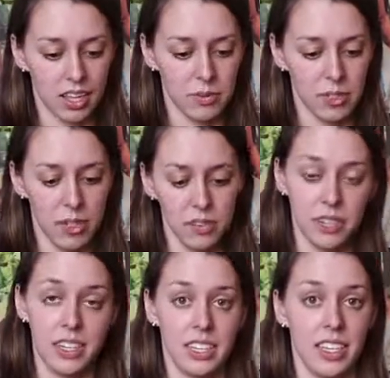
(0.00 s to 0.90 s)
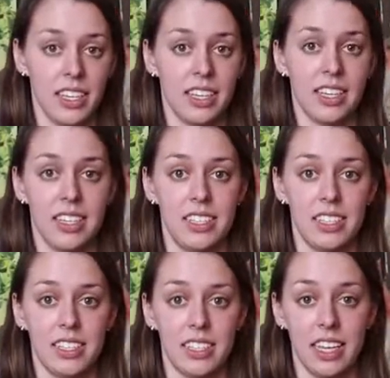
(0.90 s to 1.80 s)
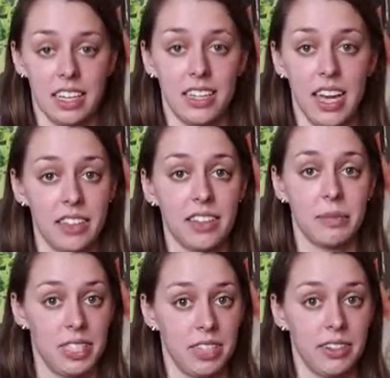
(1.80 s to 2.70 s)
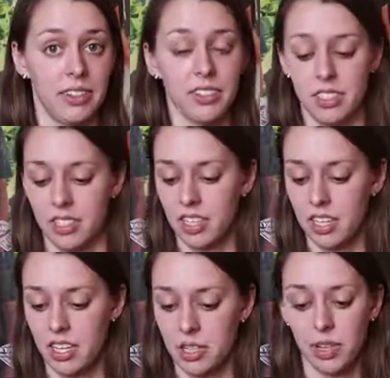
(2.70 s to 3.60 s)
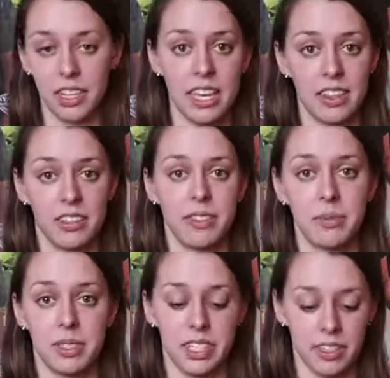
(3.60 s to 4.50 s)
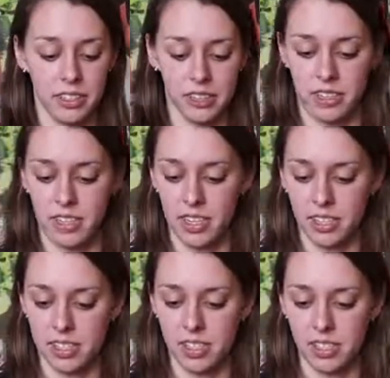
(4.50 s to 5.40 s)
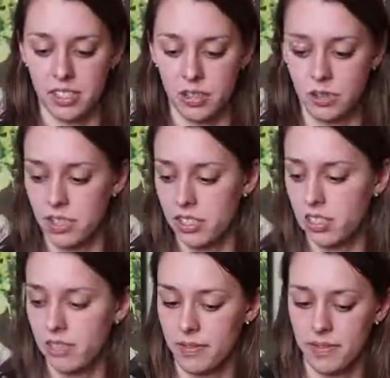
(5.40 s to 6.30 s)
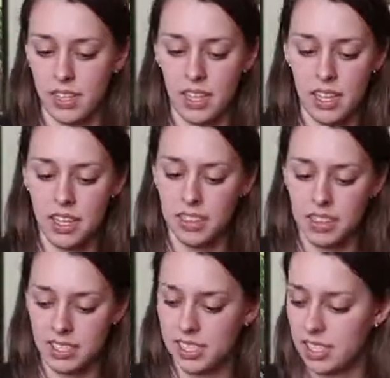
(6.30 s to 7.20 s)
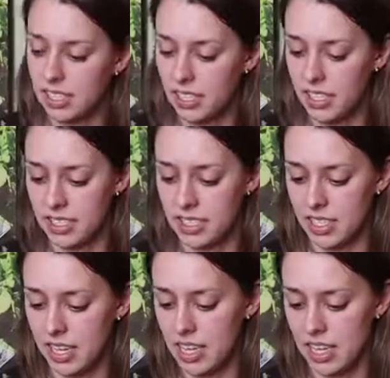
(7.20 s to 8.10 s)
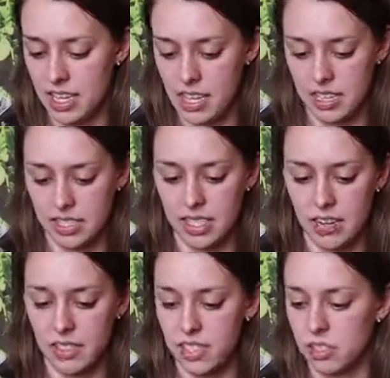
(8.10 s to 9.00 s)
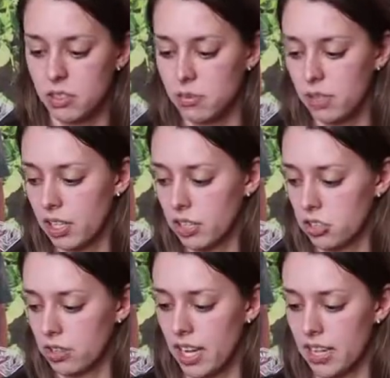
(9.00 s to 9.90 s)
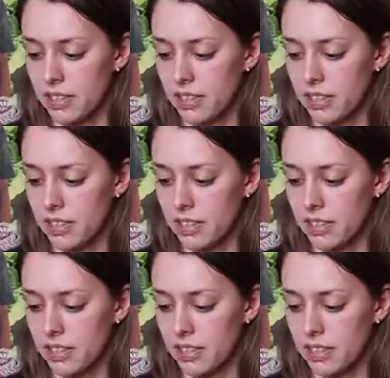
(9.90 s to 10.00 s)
So the first thing is gathering materials. And you want to gather the right materials for starting seeds indoors. This here is a 72 plug tray.